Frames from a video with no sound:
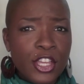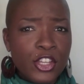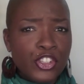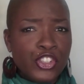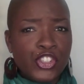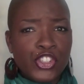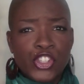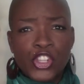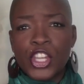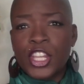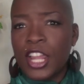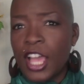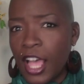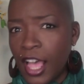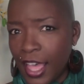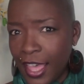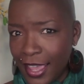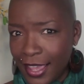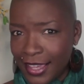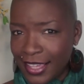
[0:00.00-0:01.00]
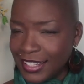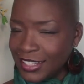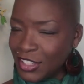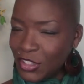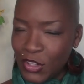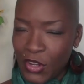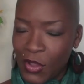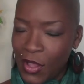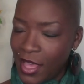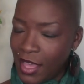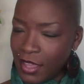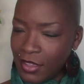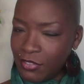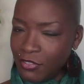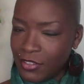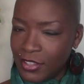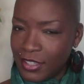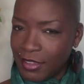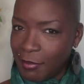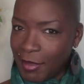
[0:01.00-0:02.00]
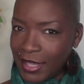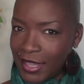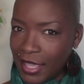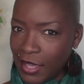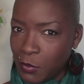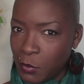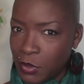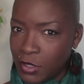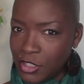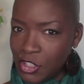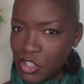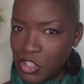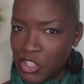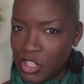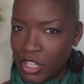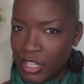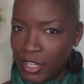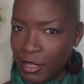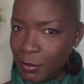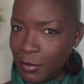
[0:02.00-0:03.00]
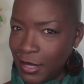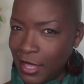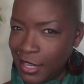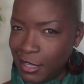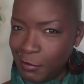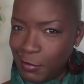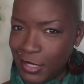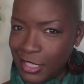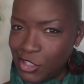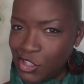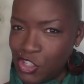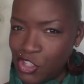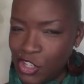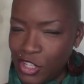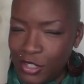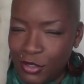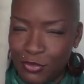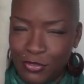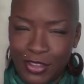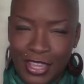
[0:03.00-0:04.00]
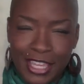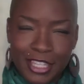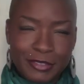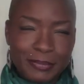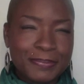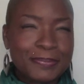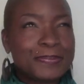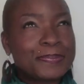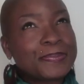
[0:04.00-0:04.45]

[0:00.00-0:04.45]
Should I? And you know how I feel about that word should. I'm not a big should fan.